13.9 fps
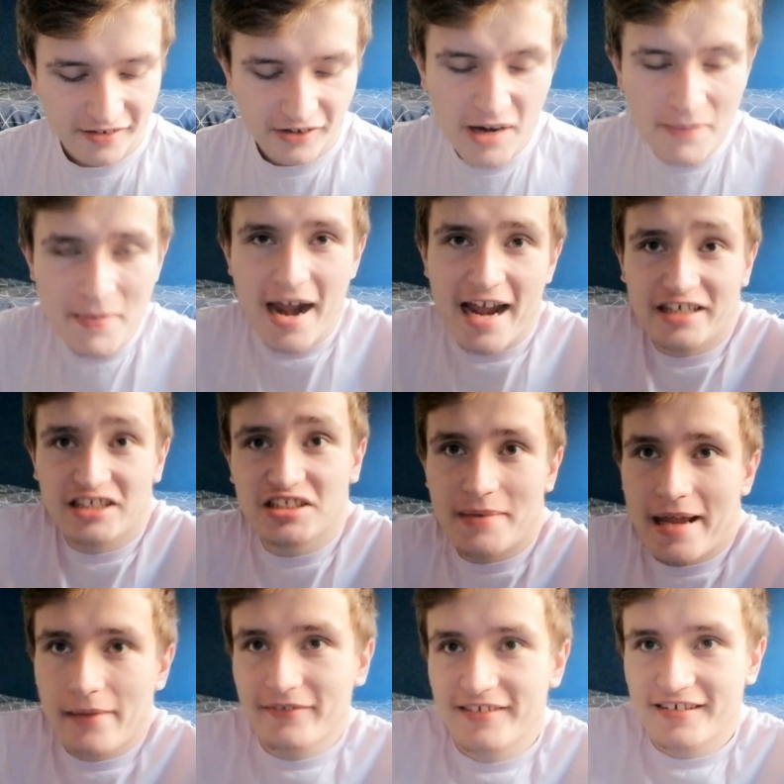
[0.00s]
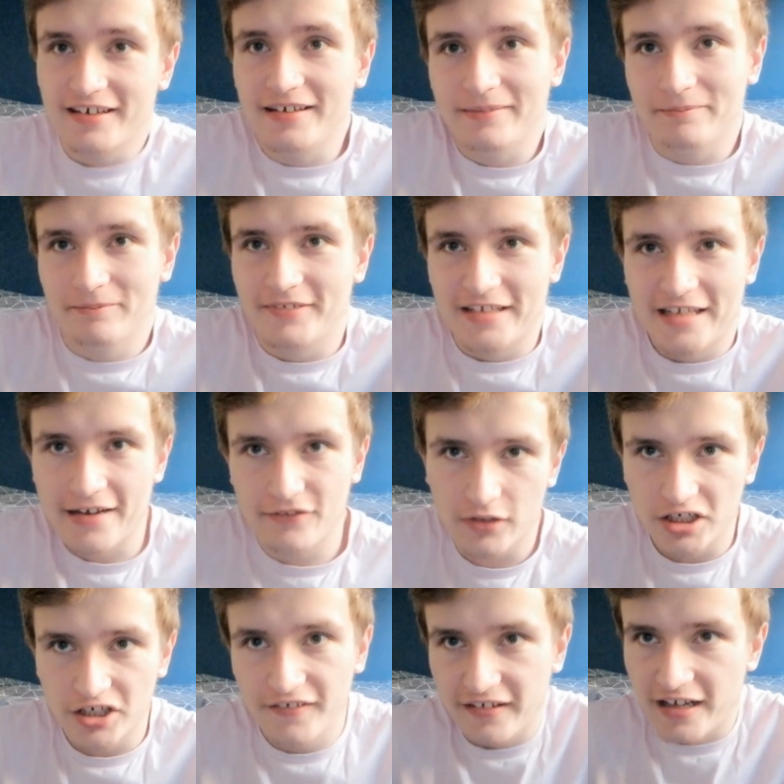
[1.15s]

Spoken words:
Well, I might actually be able to like have one of those